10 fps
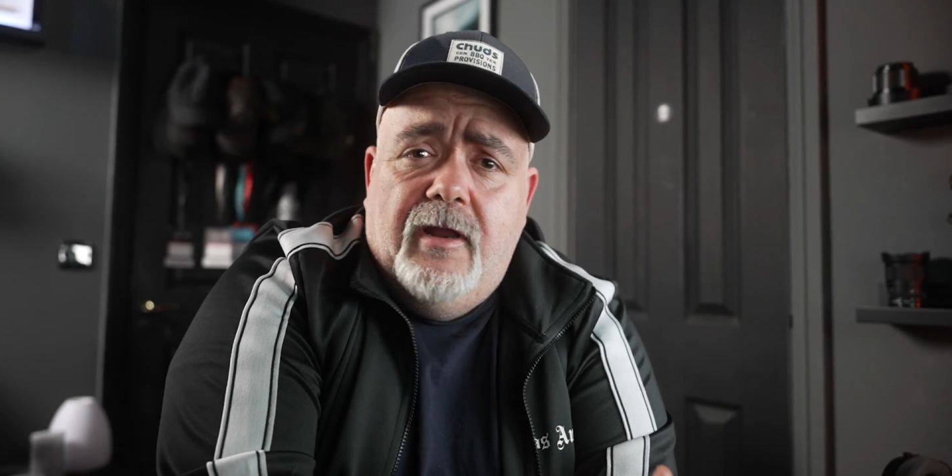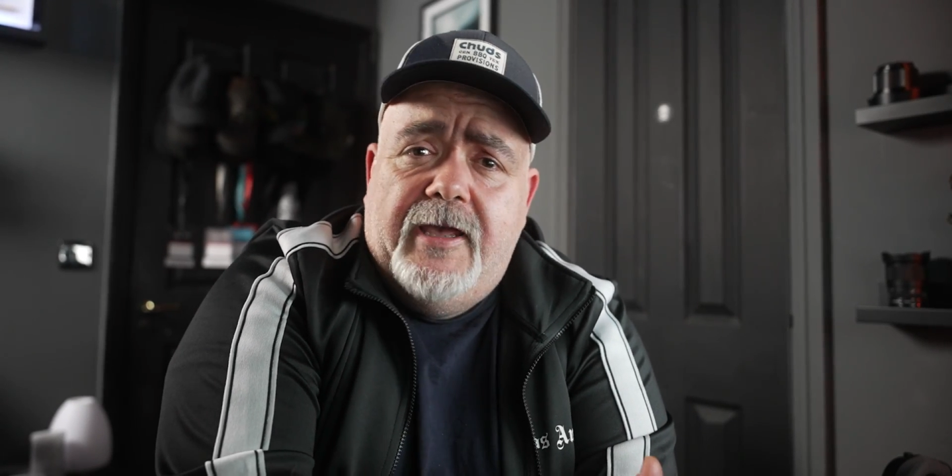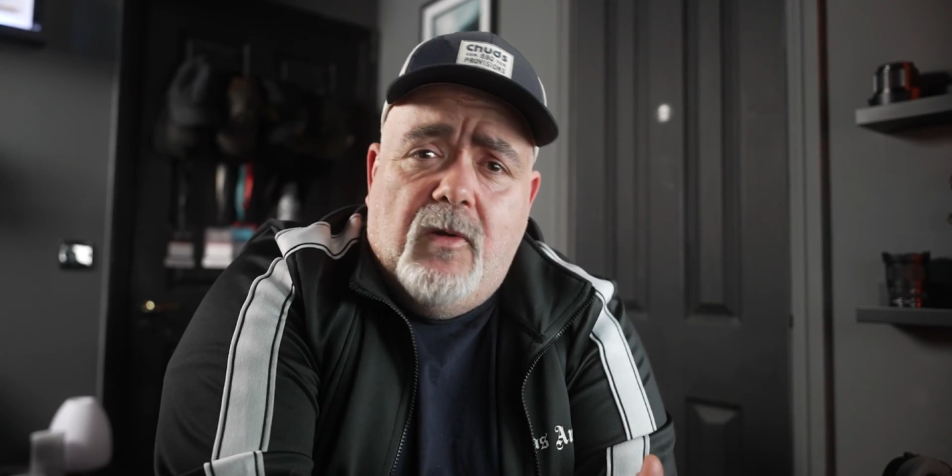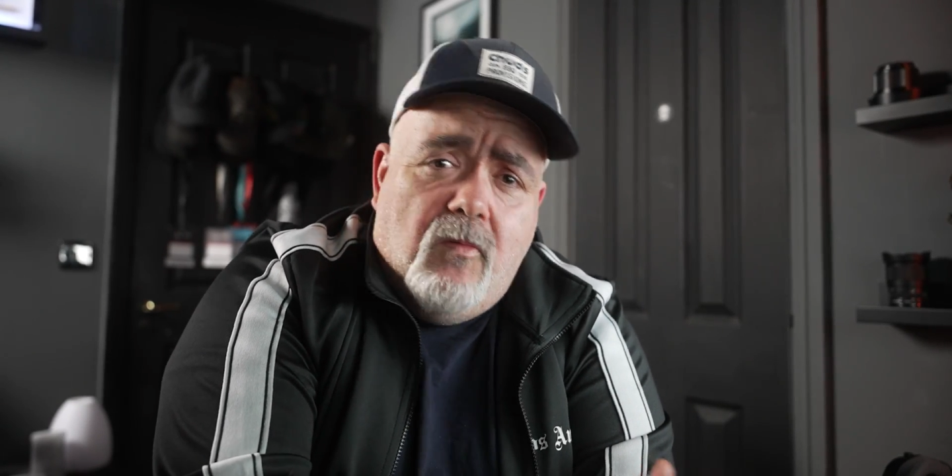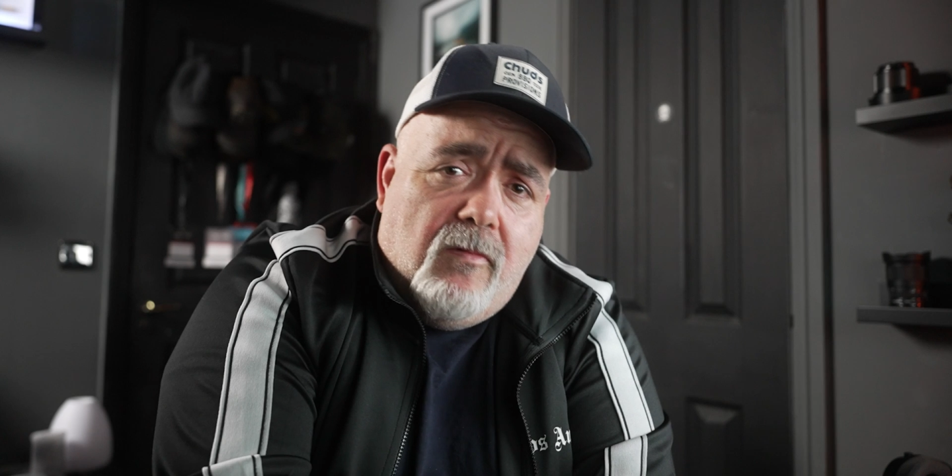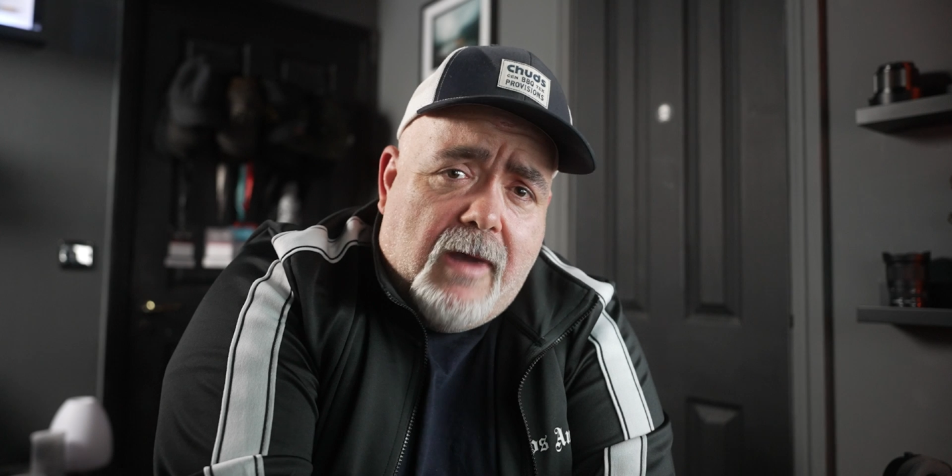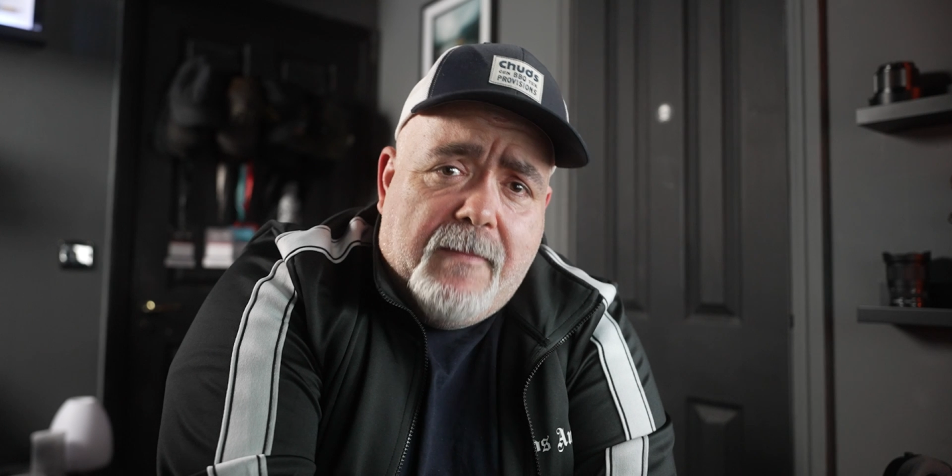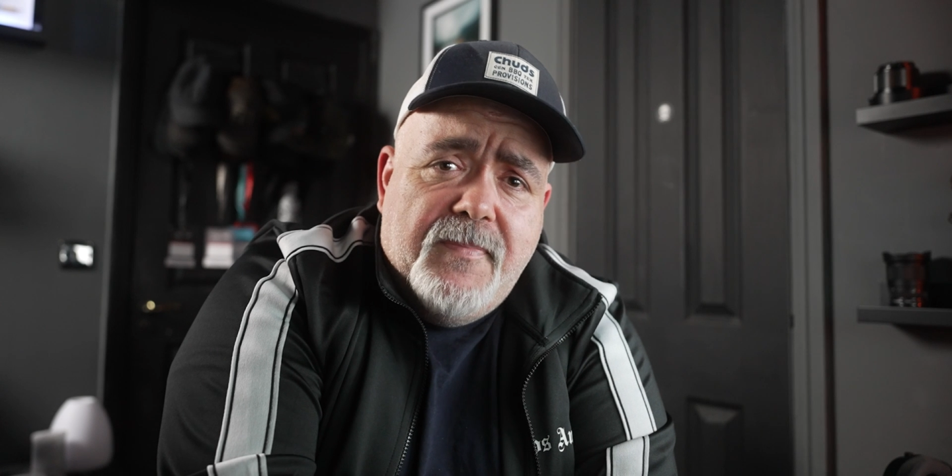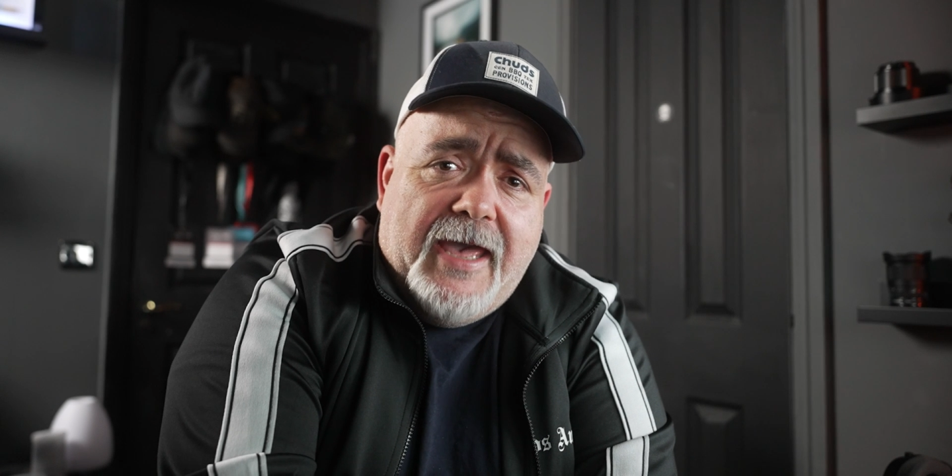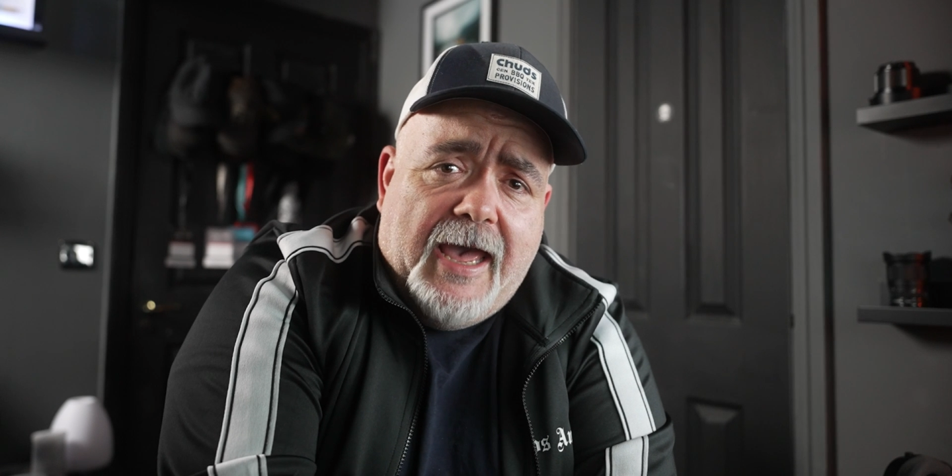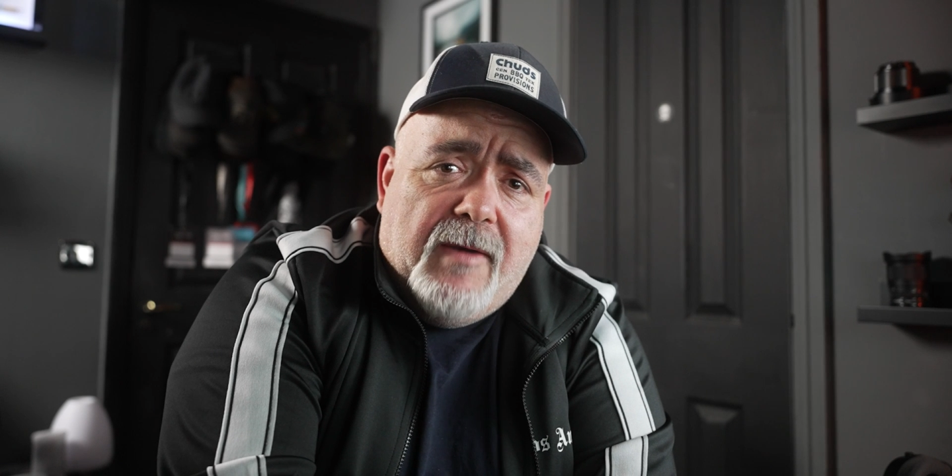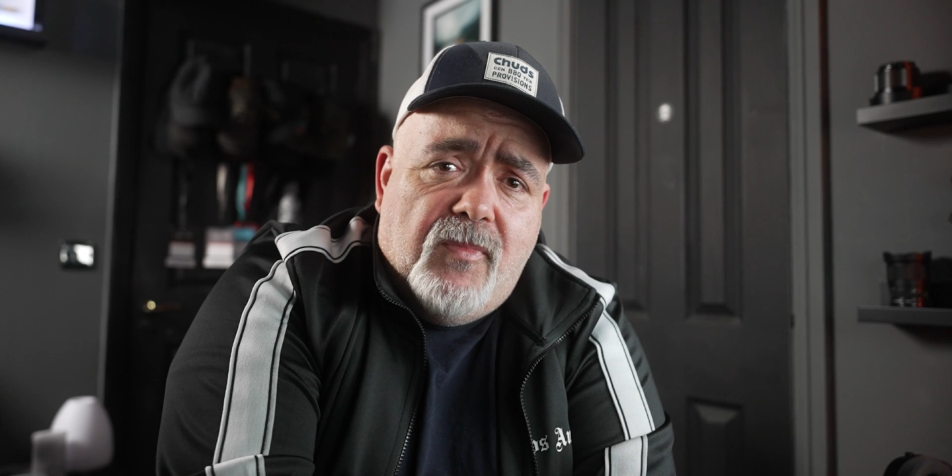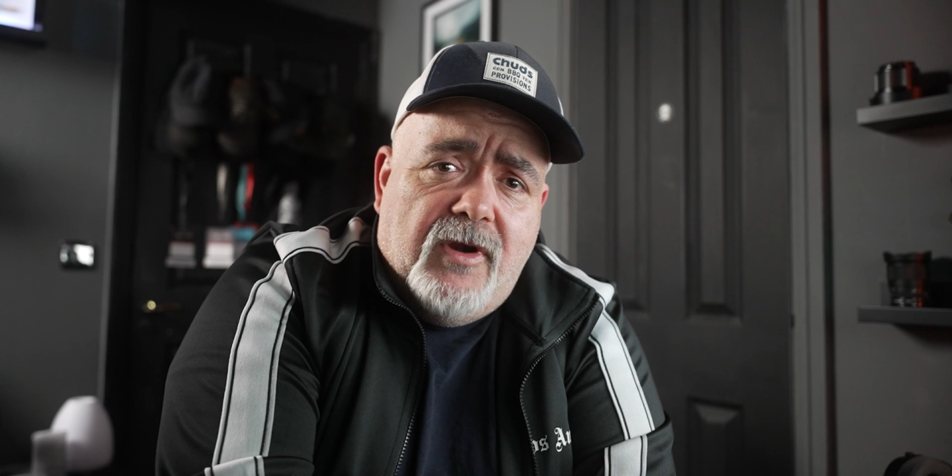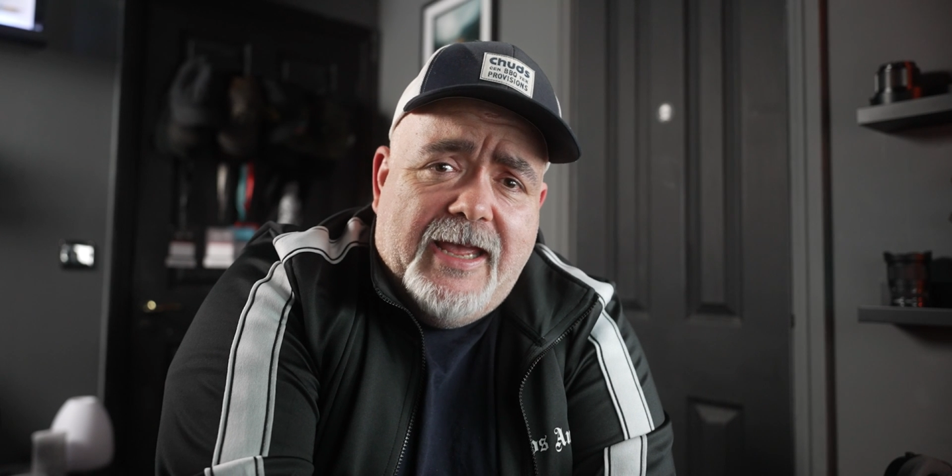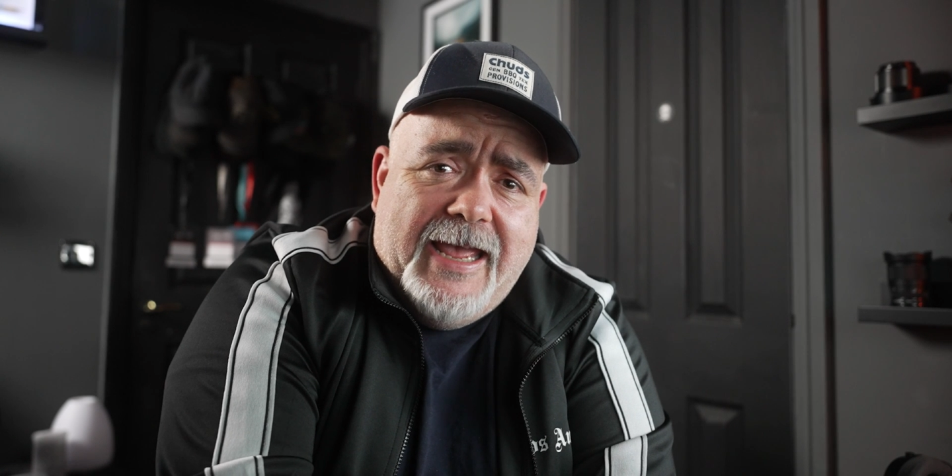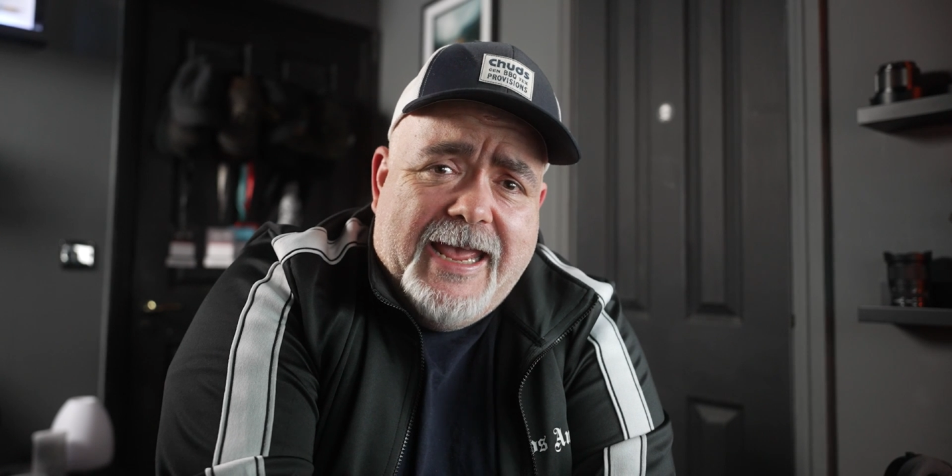like a web camera